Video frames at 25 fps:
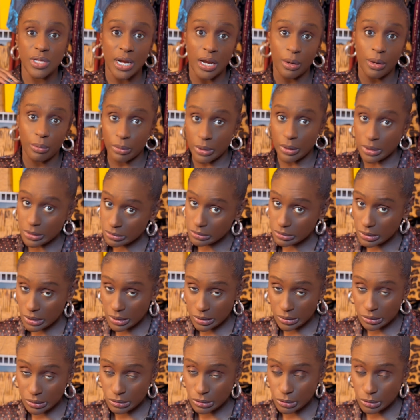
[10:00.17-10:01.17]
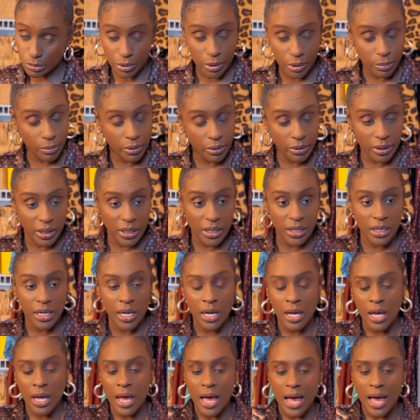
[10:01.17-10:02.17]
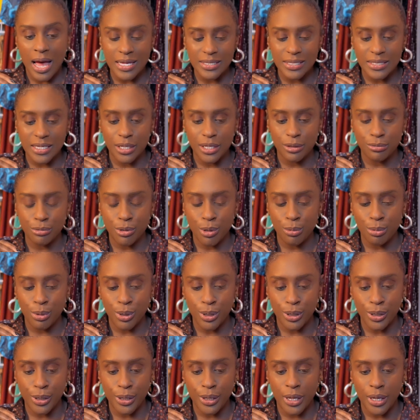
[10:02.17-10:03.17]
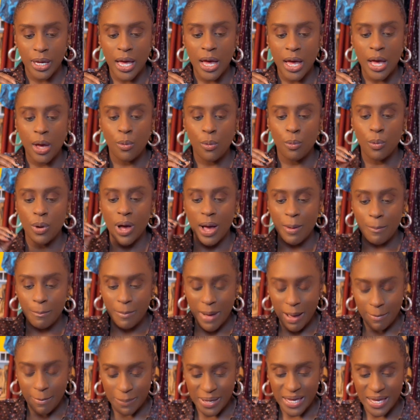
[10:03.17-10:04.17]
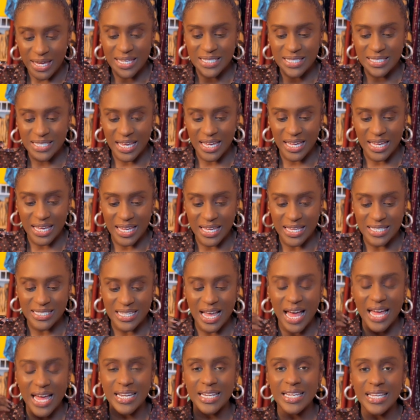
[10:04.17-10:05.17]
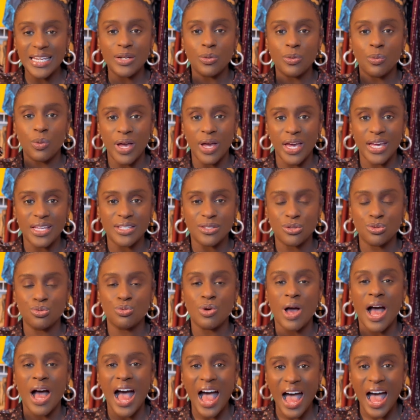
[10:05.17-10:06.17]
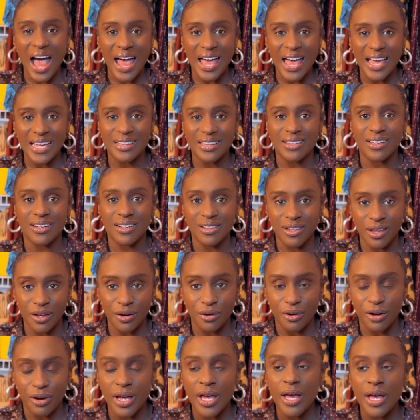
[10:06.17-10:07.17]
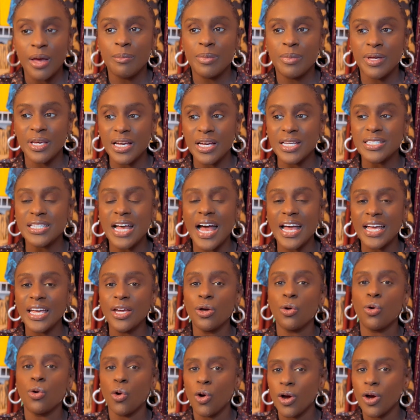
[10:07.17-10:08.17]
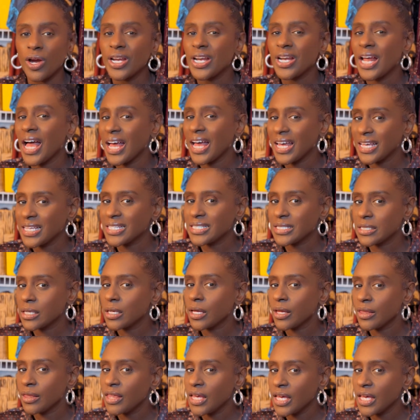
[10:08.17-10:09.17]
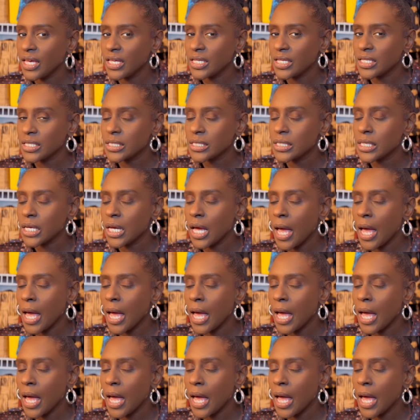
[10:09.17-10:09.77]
that I was trying to use weren't working, I said, you know what? What my biggest thing is, I need a way to hide the clutter, because I can organize things,